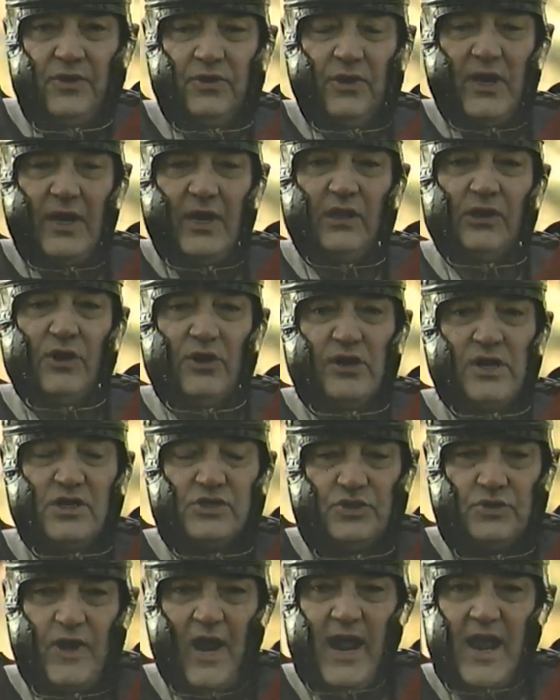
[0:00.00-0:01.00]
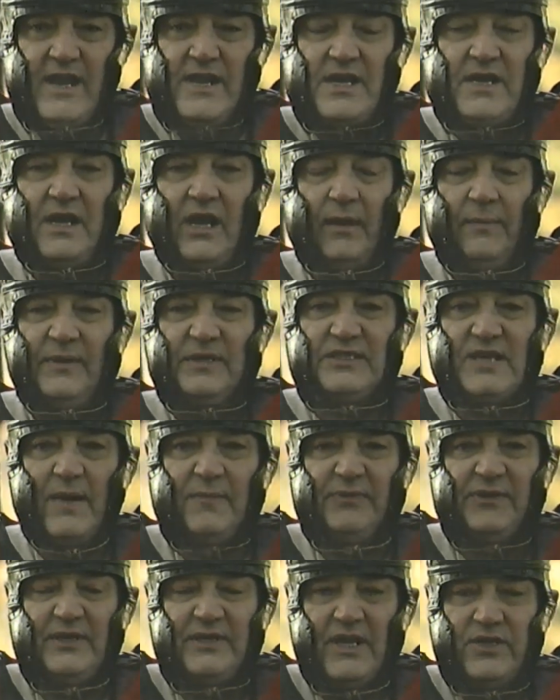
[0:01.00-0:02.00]
You're going to learn a trade, and it'll be
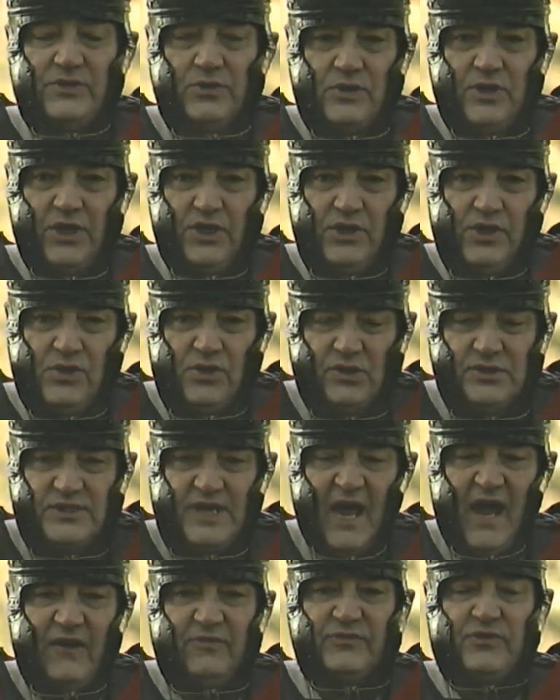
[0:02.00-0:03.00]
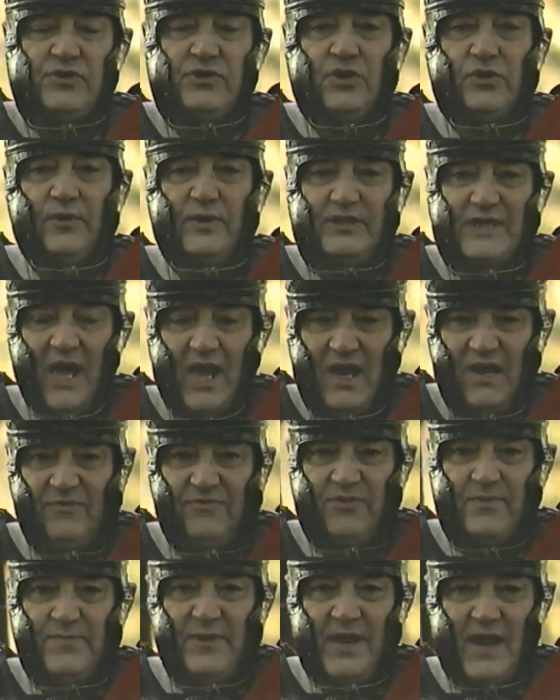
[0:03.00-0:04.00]
something that you can use after you
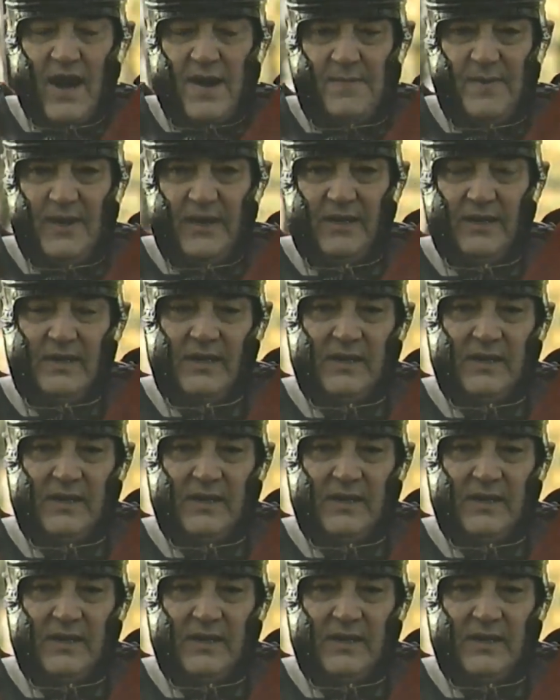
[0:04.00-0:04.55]
retire from the army.